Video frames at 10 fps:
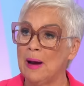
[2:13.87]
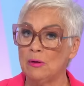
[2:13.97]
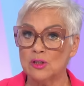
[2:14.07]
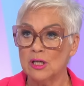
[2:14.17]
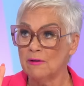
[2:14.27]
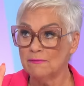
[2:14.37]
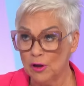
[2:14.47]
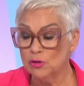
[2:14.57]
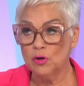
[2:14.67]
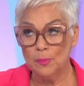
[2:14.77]
about
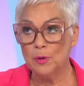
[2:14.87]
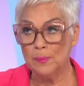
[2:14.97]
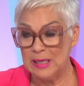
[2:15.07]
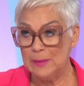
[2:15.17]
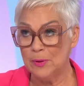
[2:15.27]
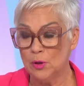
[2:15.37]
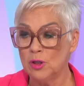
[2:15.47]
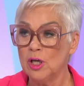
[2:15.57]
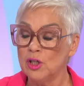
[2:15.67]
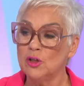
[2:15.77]
vulnerable
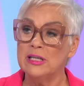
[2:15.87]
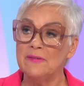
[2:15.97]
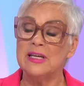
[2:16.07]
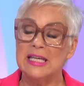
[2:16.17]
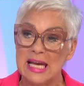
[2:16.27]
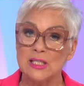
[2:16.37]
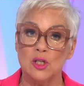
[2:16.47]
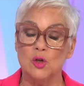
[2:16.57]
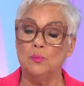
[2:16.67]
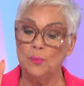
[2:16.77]
people, you'll never guess
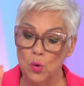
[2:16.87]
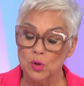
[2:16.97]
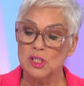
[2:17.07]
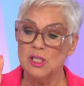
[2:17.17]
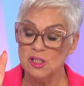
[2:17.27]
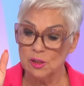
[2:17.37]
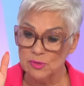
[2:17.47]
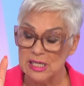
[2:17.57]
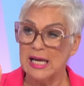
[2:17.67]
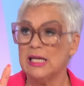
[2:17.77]
who bought some
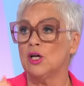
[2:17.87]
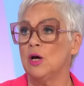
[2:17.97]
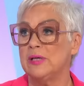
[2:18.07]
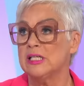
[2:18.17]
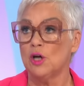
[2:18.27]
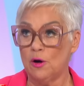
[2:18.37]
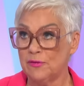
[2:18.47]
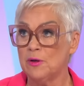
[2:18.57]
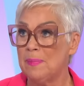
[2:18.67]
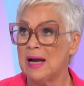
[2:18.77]
diet gummies off
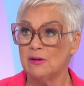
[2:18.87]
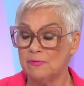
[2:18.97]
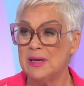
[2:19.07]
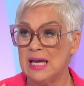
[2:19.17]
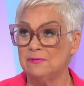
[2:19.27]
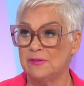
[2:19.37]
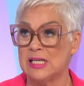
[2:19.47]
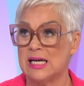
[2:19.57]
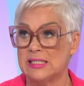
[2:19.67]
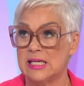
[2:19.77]
the back of me
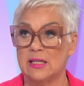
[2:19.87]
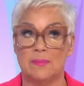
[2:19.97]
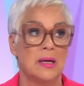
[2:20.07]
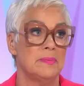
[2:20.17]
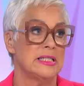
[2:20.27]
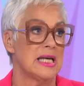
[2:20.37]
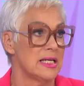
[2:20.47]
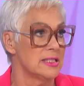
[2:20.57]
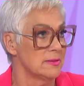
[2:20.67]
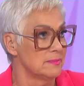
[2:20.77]
advertising them. Me dad.